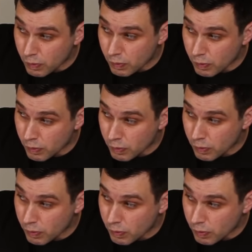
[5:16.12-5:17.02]

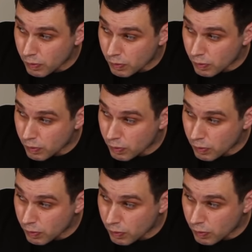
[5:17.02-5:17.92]

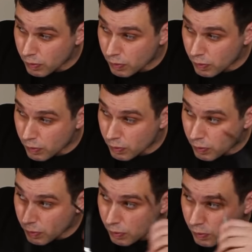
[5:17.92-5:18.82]

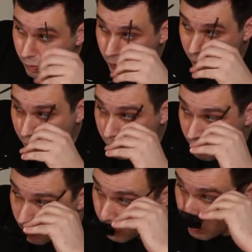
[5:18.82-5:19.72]

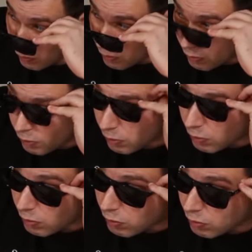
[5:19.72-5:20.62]
No one is speaking in this clip.